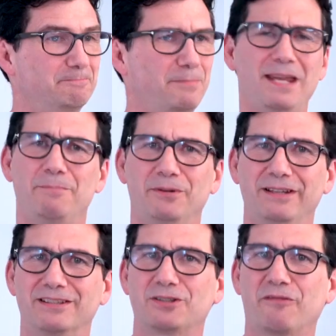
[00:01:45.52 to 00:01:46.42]
People
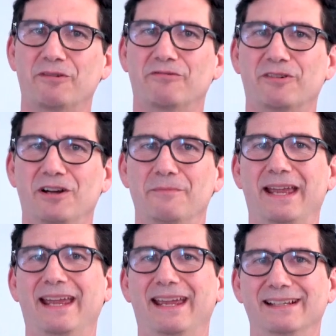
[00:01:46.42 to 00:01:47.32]
that suffer from
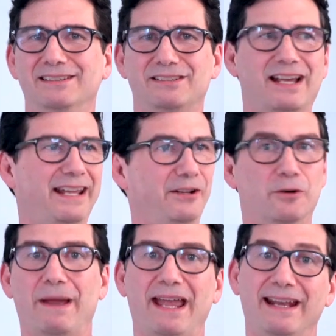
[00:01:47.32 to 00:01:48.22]
anxiety or
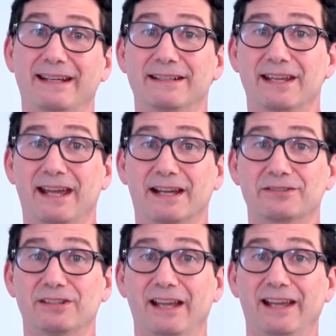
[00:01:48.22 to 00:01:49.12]
panic
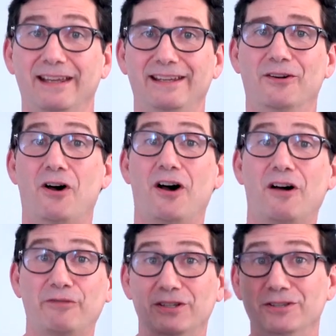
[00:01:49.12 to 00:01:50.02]
attacks, you know,
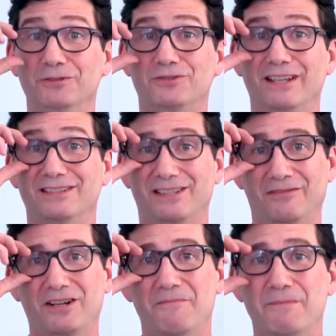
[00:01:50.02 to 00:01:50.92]
often use this and
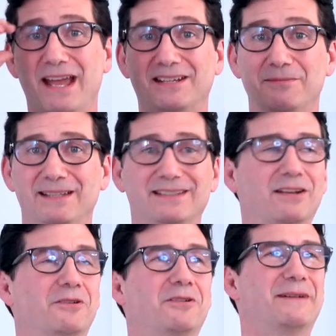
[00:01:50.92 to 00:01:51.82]
have come back to me and said,
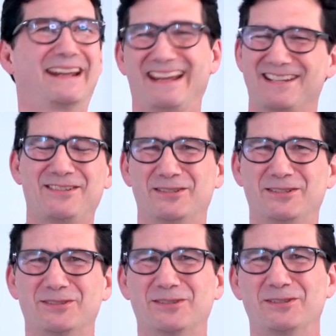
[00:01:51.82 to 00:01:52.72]
oh my gosh, this
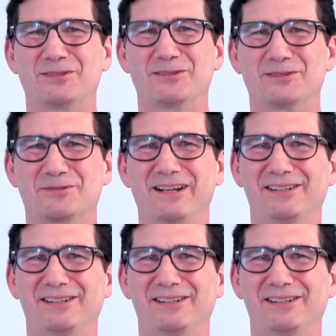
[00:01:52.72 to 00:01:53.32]
is great.